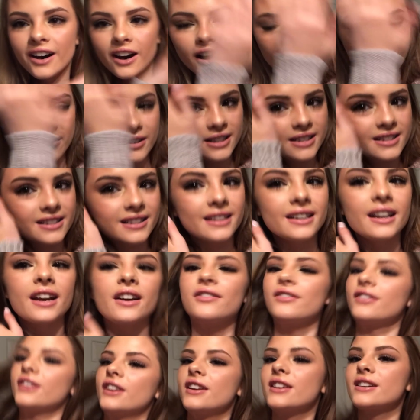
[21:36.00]
obviously
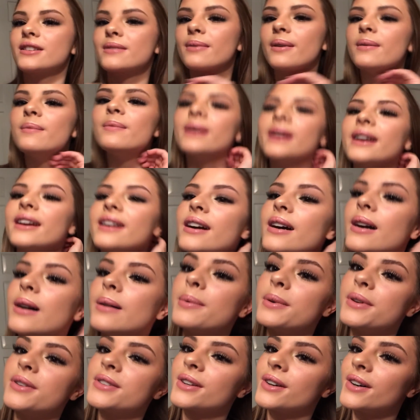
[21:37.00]
I finished my
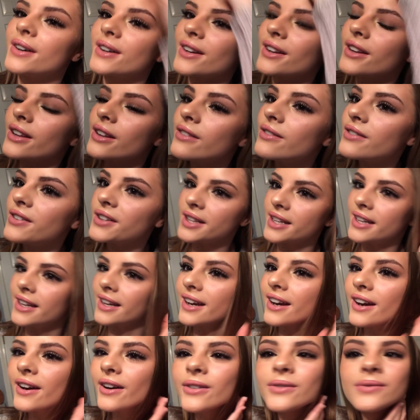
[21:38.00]
makeup. You saw it on the
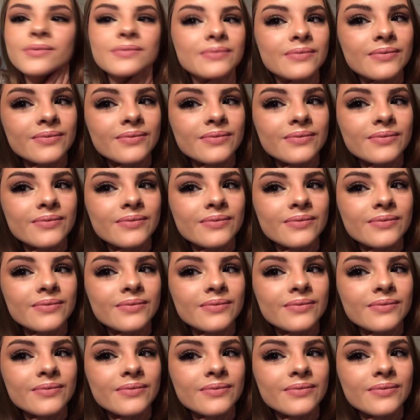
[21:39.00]
video.